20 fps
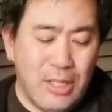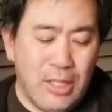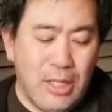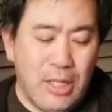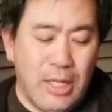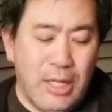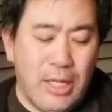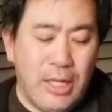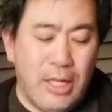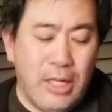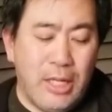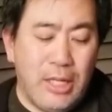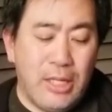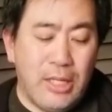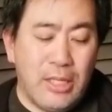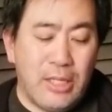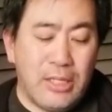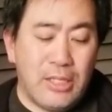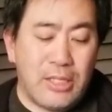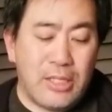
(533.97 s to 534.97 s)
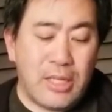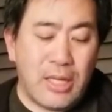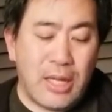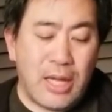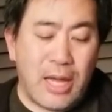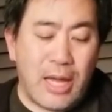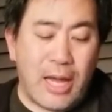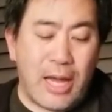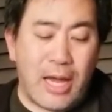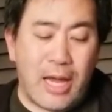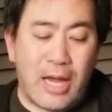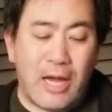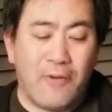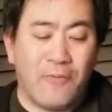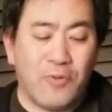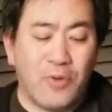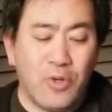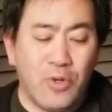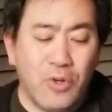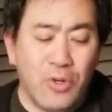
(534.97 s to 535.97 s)
is
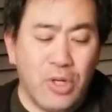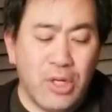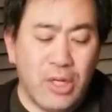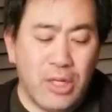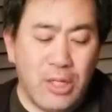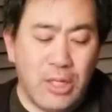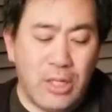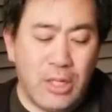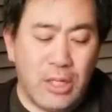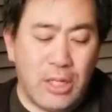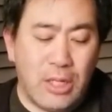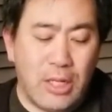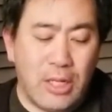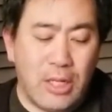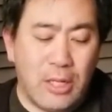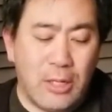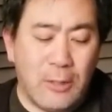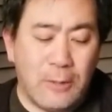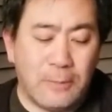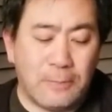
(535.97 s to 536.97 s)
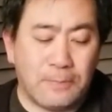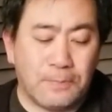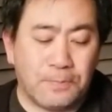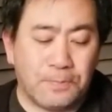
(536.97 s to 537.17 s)
after um,